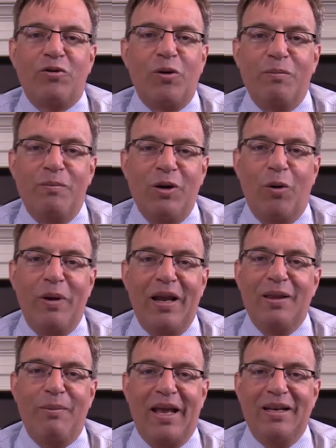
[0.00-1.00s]
So many
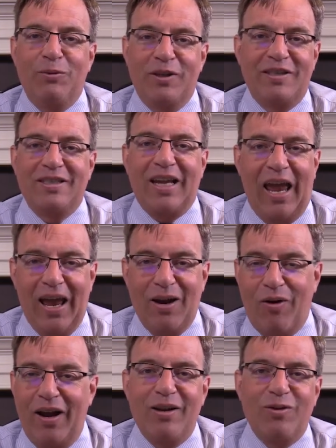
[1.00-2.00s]
of them end with Stan,
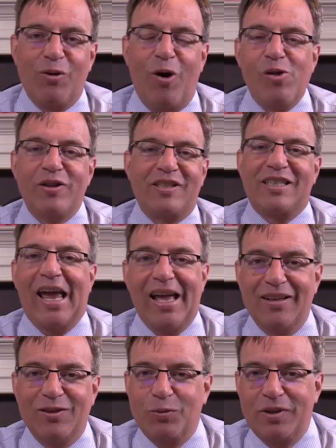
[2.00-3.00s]
right? And all the
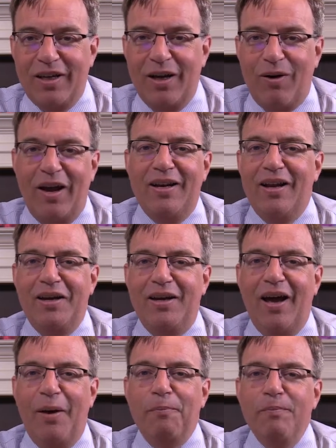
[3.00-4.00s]
Stans we say, right?
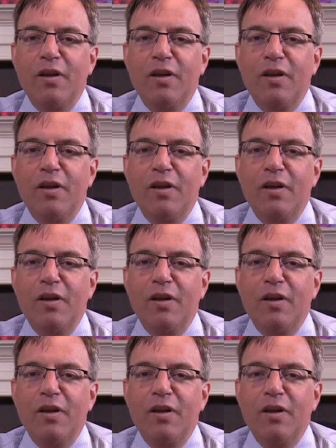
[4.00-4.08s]
And